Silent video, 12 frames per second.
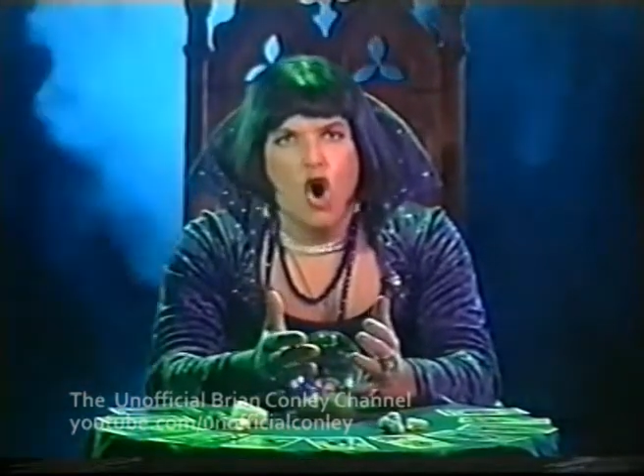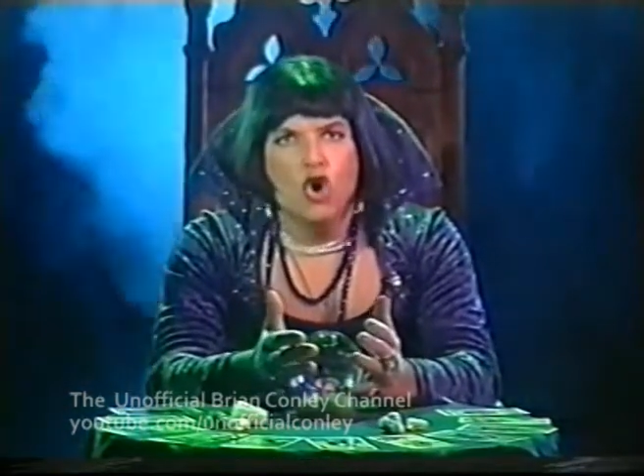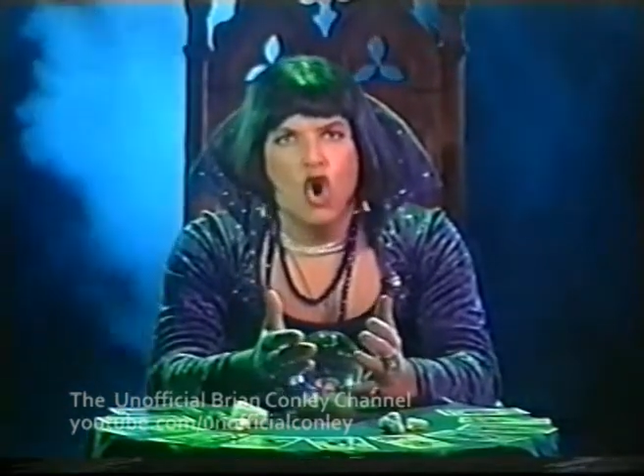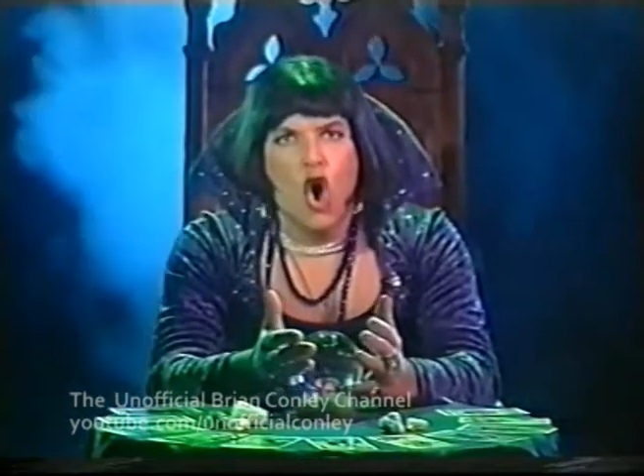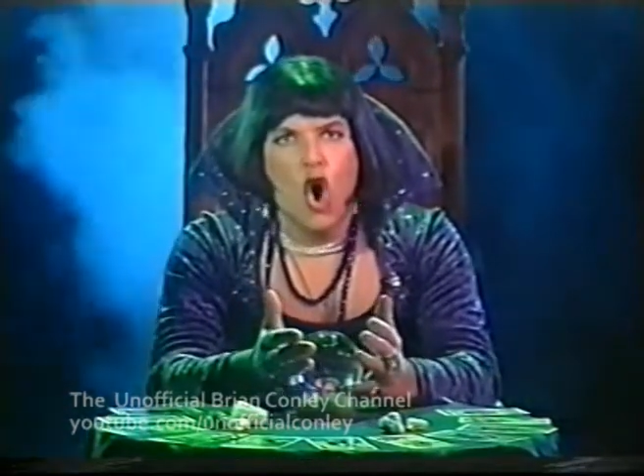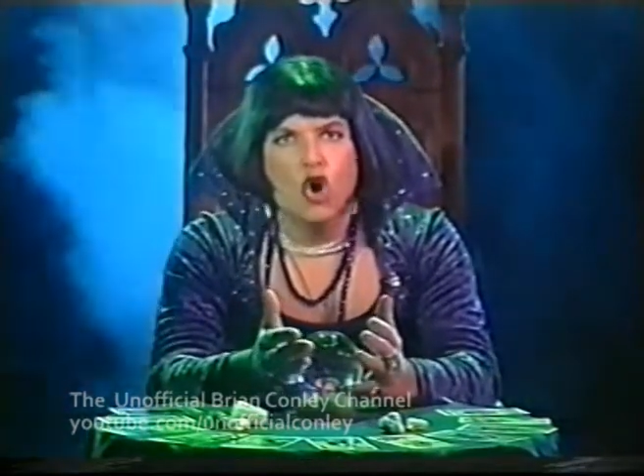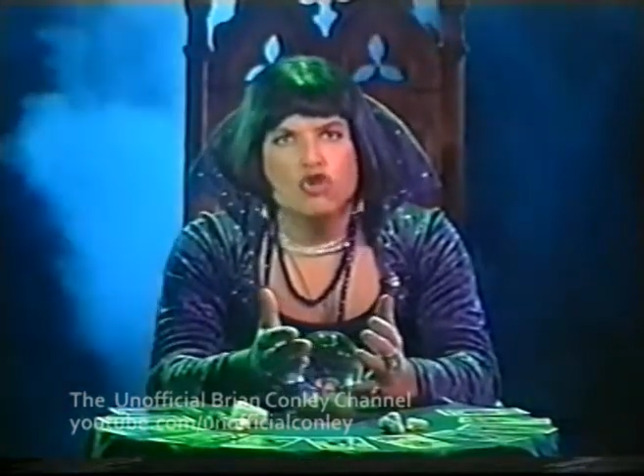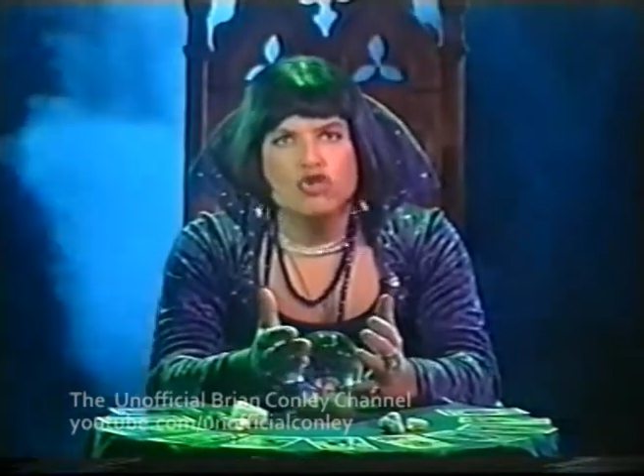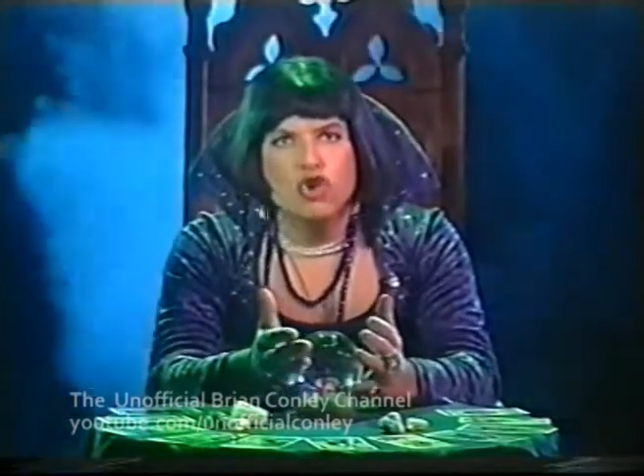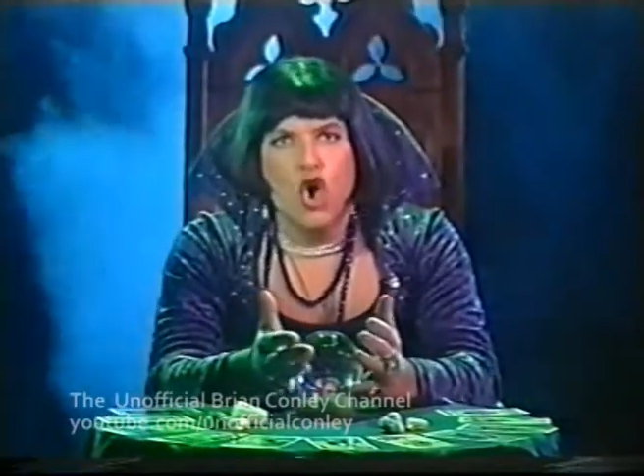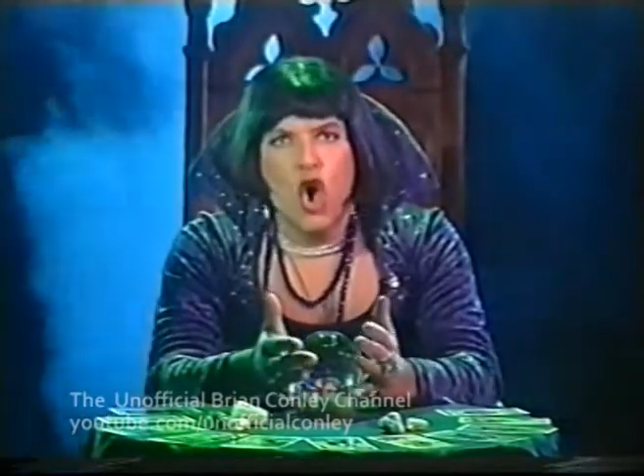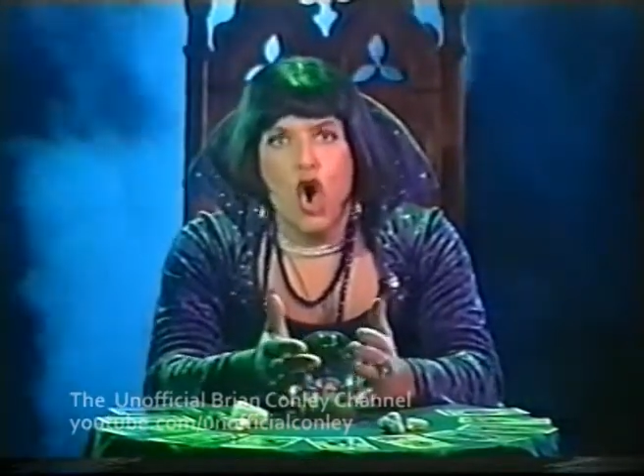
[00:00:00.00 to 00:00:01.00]
long
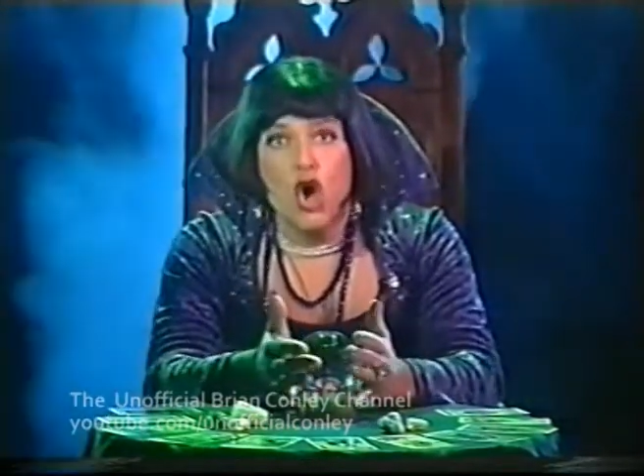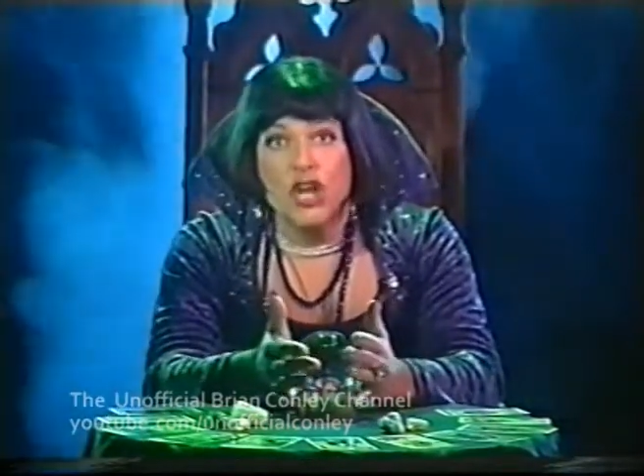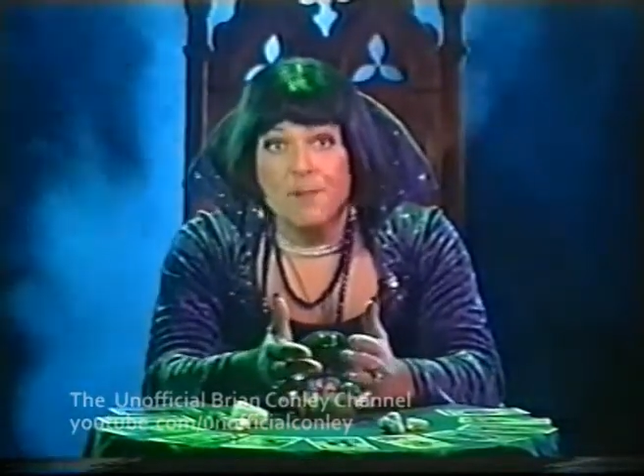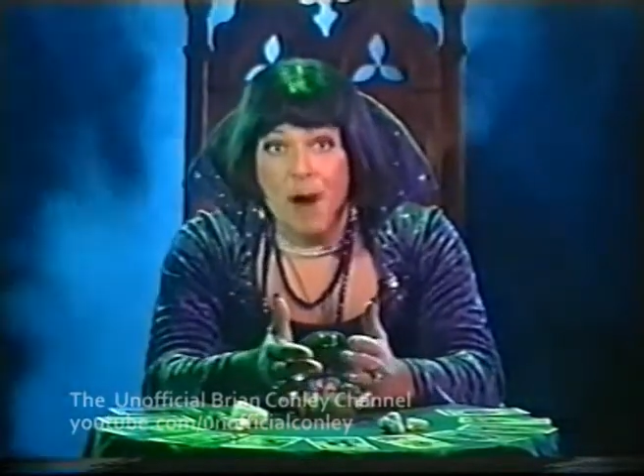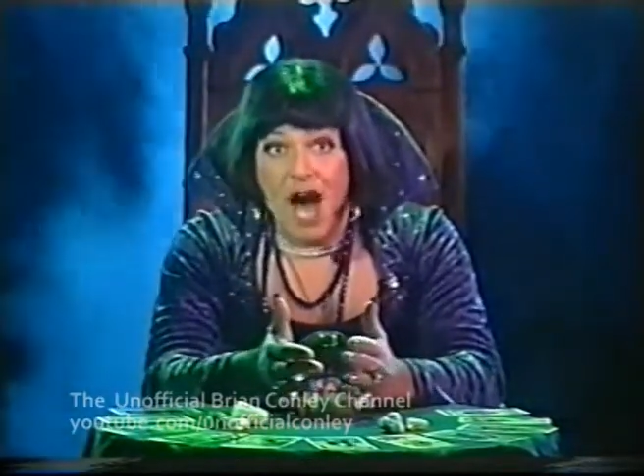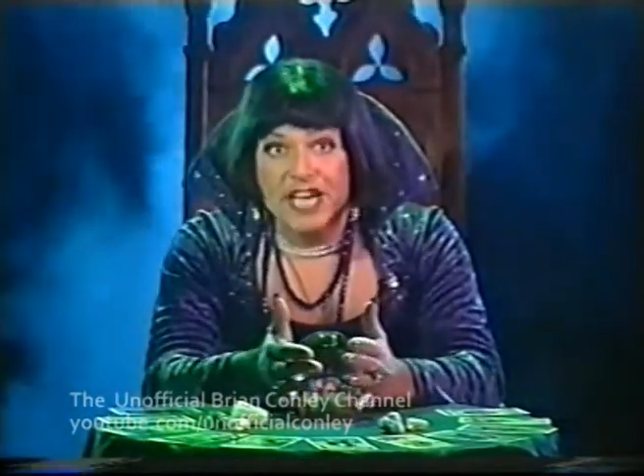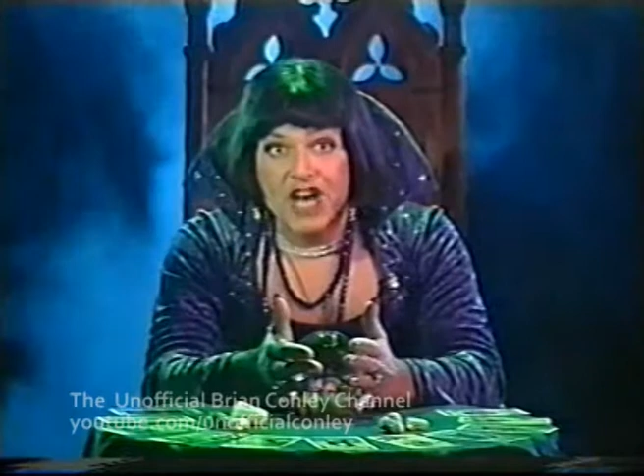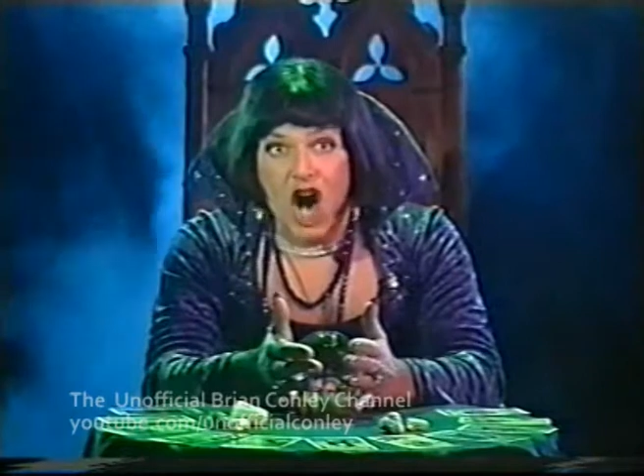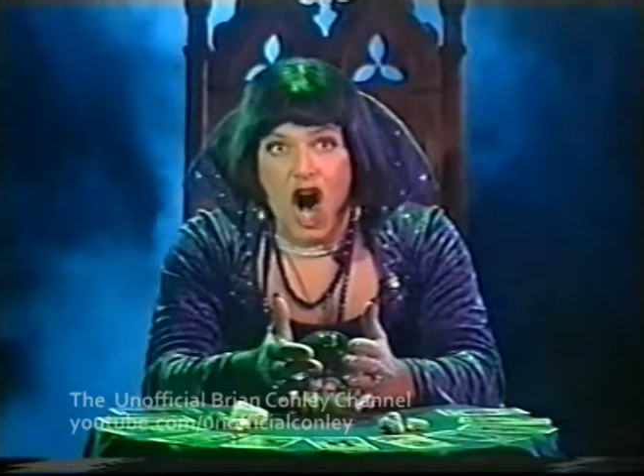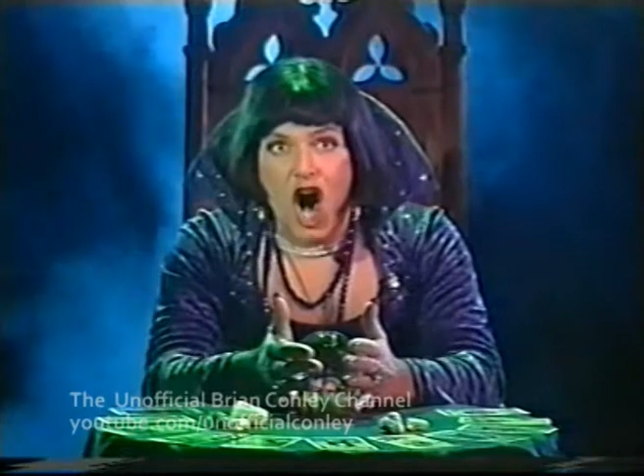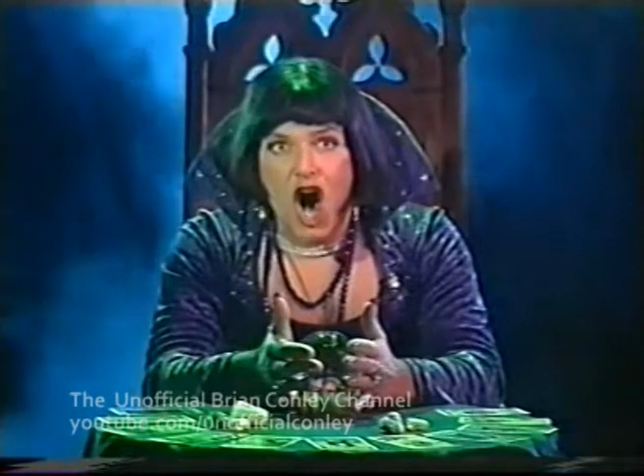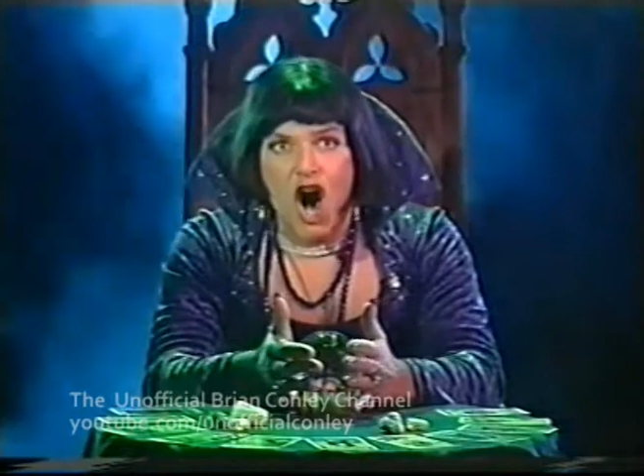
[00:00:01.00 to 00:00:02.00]
journey by
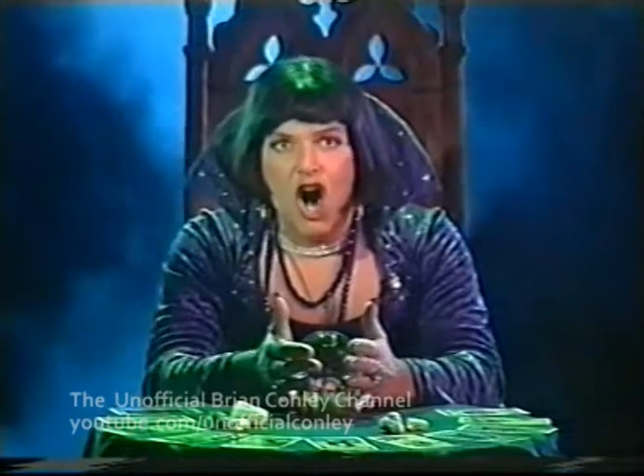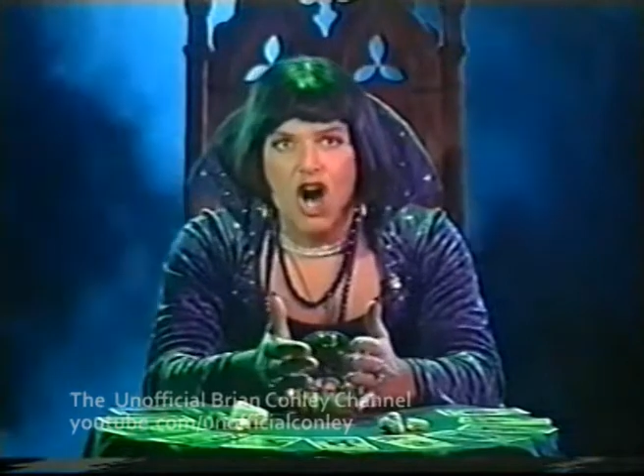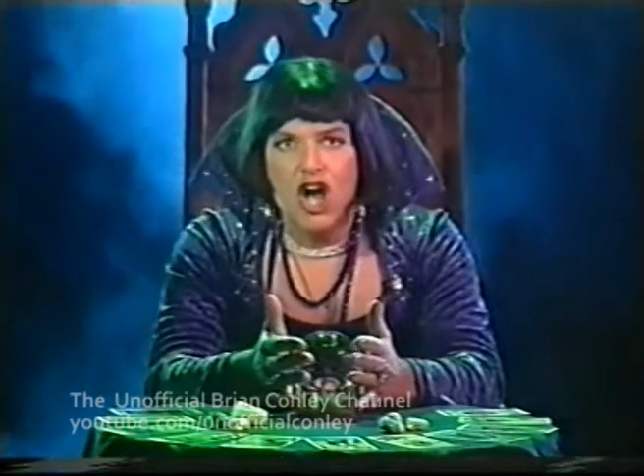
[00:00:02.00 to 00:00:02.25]
car